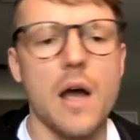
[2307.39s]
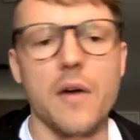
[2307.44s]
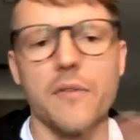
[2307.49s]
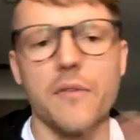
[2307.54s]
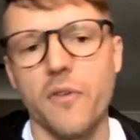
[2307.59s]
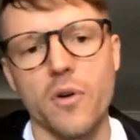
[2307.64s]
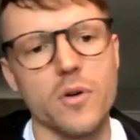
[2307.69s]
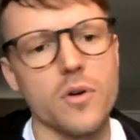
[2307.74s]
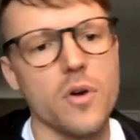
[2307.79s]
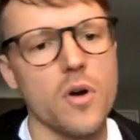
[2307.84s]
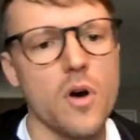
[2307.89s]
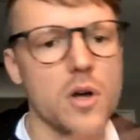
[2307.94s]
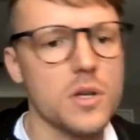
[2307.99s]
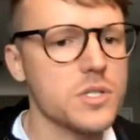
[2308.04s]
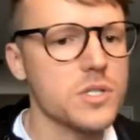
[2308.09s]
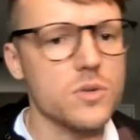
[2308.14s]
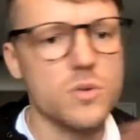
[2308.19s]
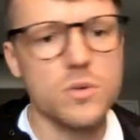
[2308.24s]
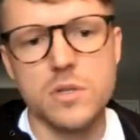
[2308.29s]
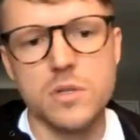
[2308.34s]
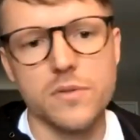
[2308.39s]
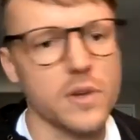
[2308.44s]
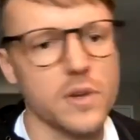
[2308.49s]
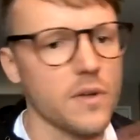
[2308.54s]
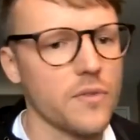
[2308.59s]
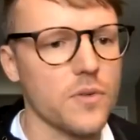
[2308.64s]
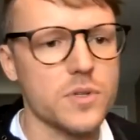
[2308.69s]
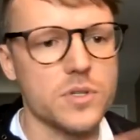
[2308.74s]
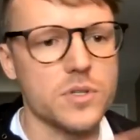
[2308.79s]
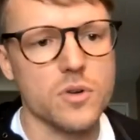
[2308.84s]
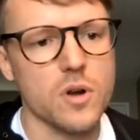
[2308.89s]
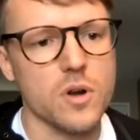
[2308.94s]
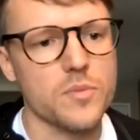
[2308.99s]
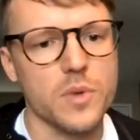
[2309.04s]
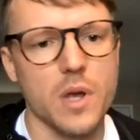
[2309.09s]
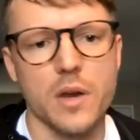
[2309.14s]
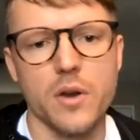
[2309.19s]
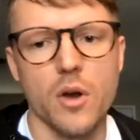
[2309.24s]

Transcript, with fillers: I've heard all sorts of different scripting.